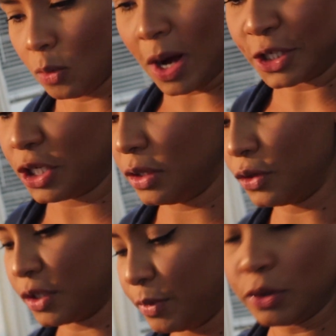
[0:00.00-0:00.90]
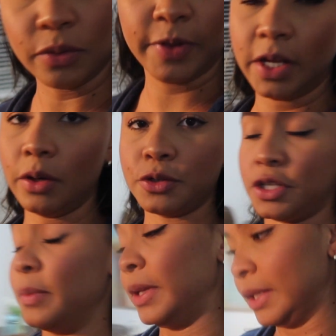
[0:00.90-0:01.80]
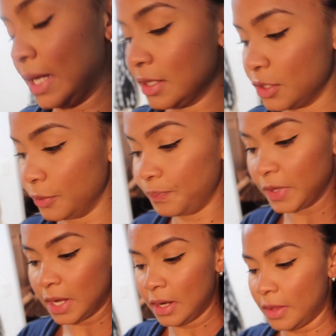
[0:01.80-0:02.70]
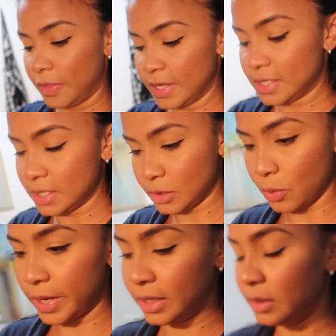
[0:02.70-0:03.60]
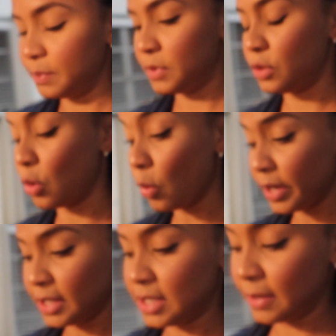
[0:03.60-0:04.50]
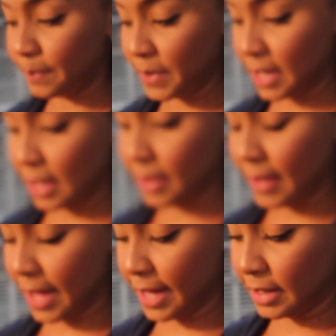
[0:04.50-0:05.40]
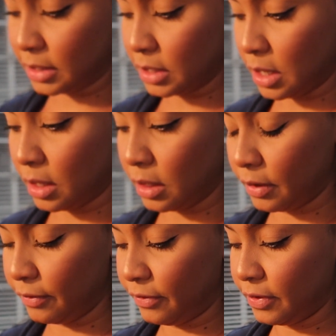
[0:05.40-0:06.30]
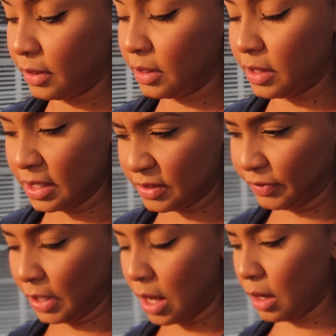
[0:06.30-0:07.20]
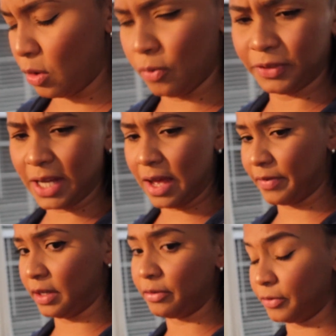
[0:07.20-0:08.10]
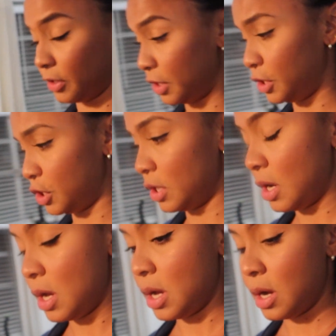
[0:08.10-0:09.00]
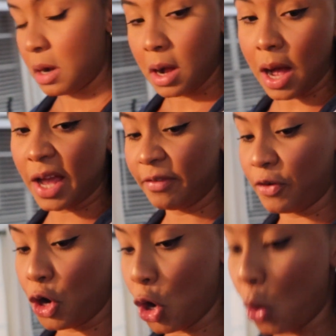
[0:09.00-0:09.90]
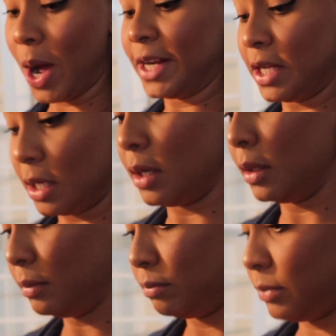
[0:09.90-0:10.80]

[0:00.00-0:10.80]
watch either some YouTube videos or something like that. So this is going to be the end of this vlog. Hopefully I have enough footage. I have no idea